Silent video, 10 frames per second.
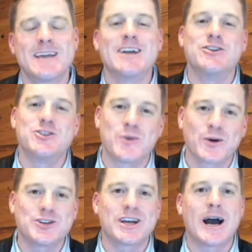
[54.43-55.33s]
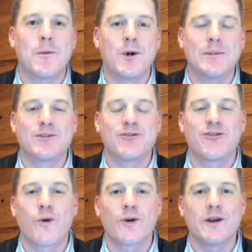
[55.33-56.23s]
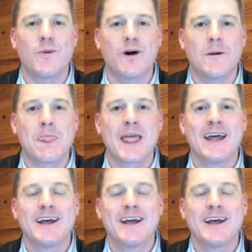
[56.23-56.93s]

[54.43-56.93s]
and Georgia got whooped 41-24.